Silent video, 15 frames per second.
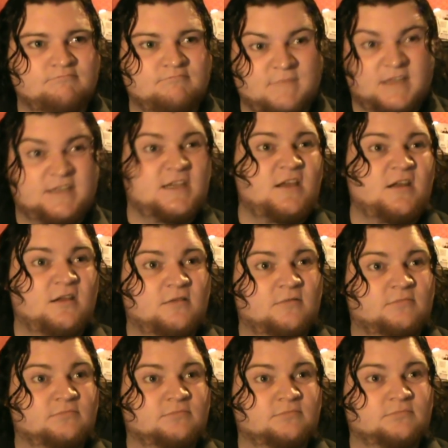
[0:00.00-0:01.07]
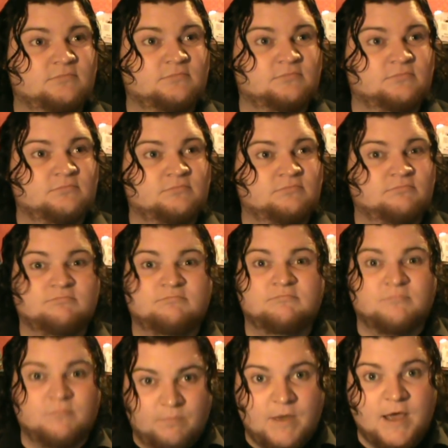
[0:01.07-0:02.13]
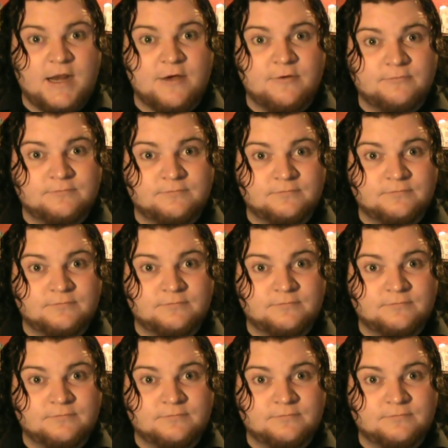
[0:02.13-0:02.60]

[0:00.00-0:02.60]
That's it. Bye now.